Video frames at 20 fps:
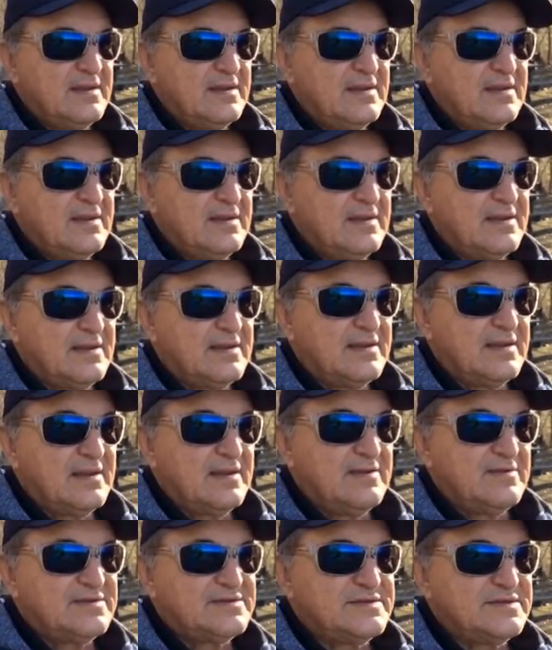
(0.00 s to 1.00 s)
they
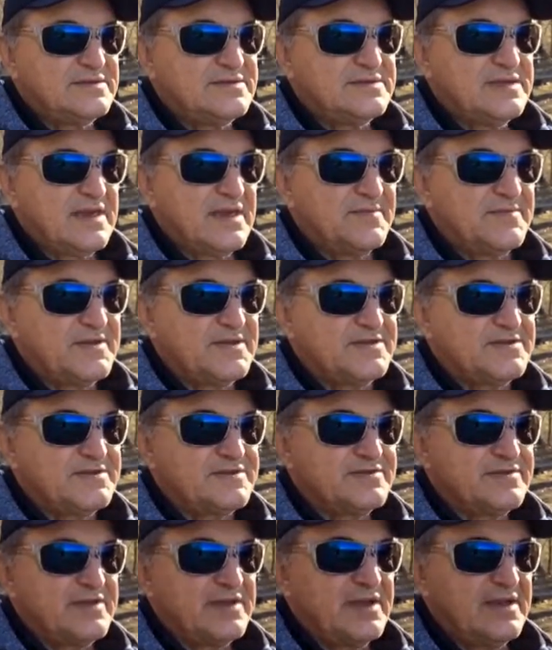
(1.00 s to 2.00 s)
used to set up this
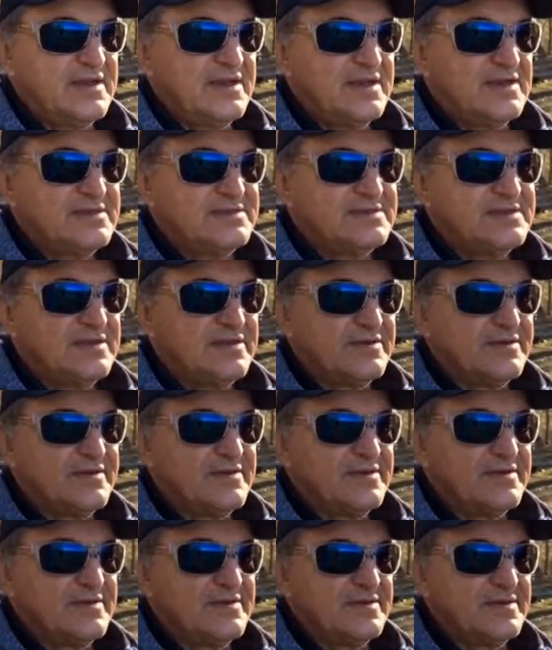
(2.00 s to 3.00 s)
tree, and they still
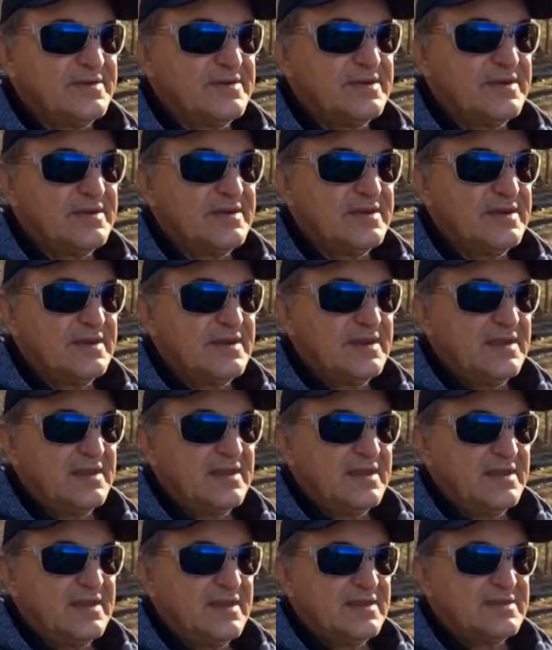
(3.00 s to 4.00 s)
do.
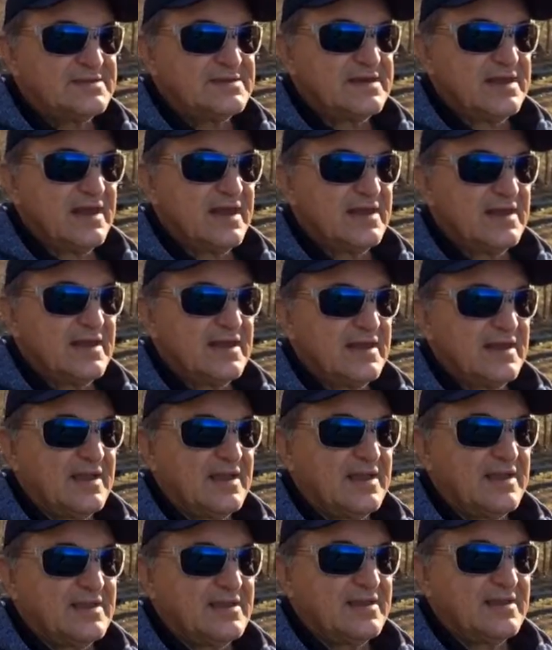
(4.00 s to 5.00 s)
It's kind of
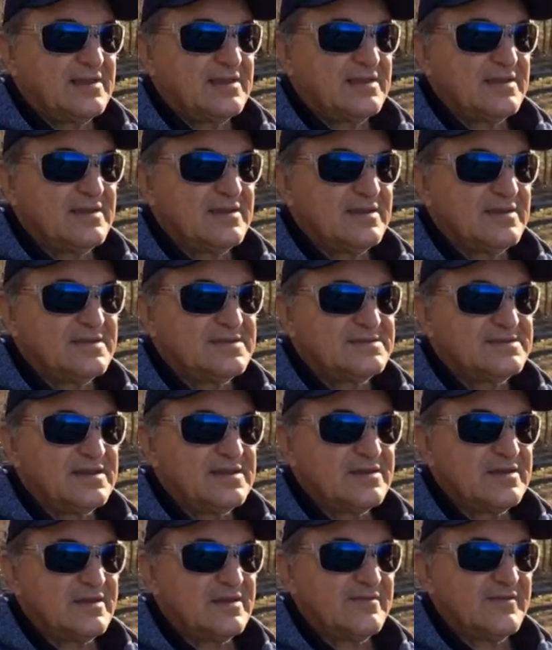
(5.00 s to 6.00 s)
like the
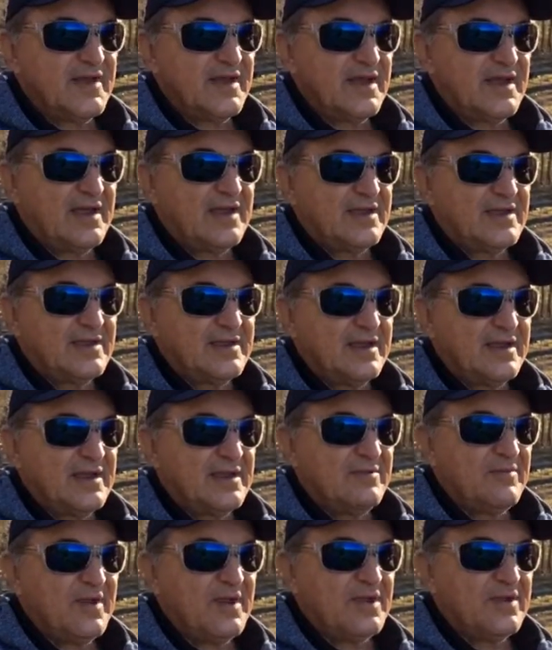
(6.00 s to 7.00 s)
signal of the
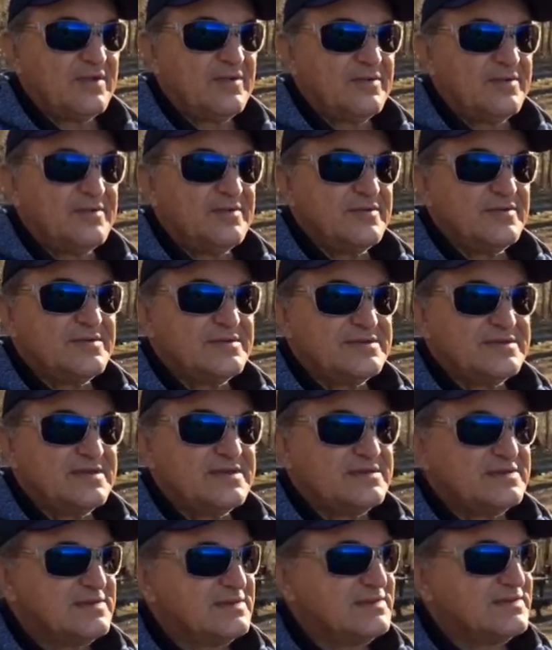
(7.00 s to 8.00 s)
holiday wacko do
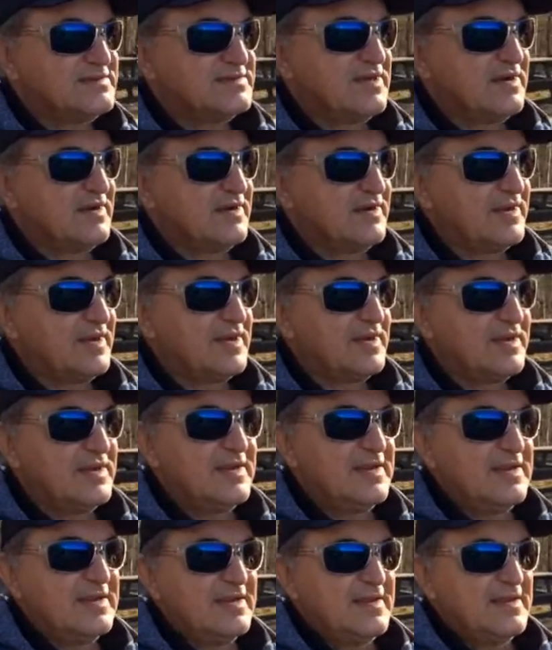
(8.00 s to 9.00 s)
season starting.
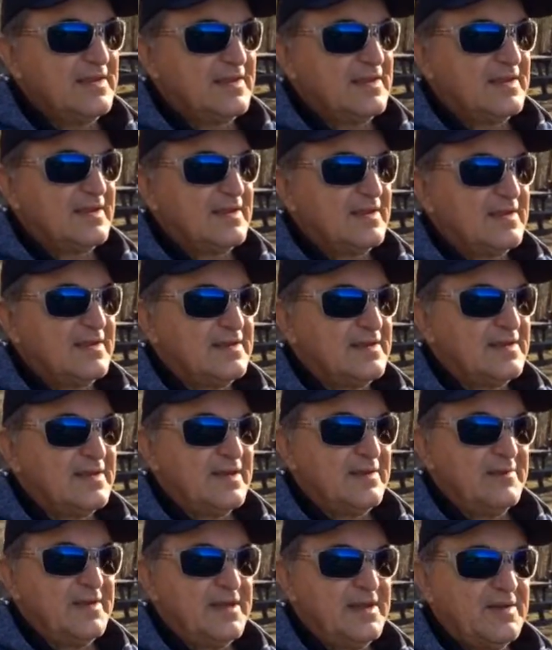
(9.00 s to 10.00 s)

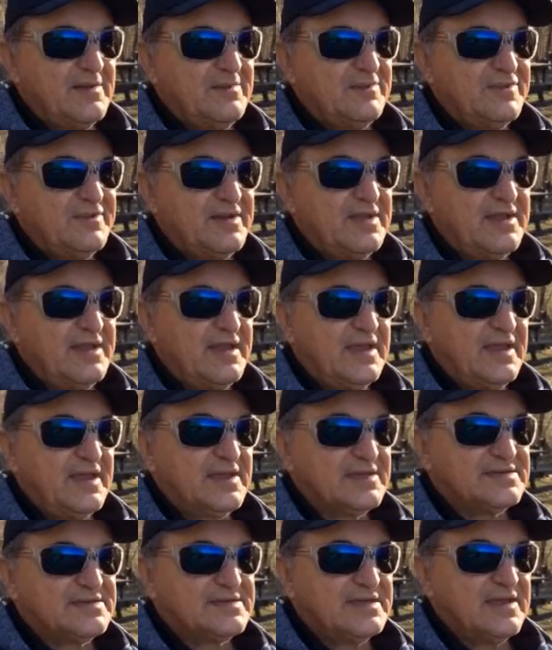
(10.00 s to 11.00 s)
M&M
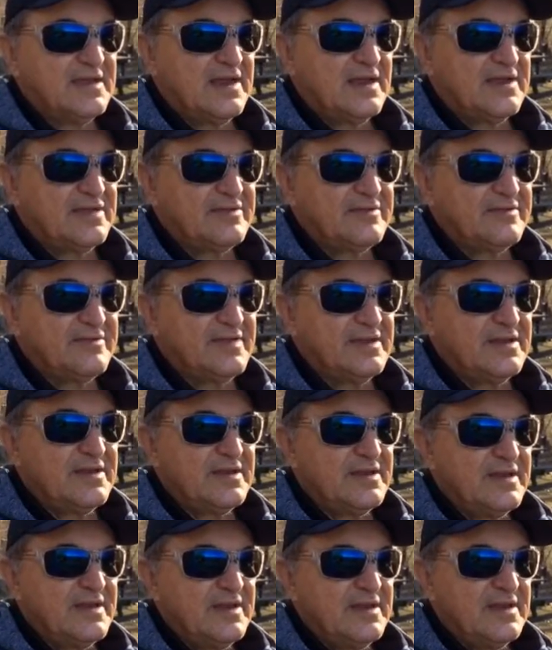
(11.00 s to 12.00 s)
Precast Concrete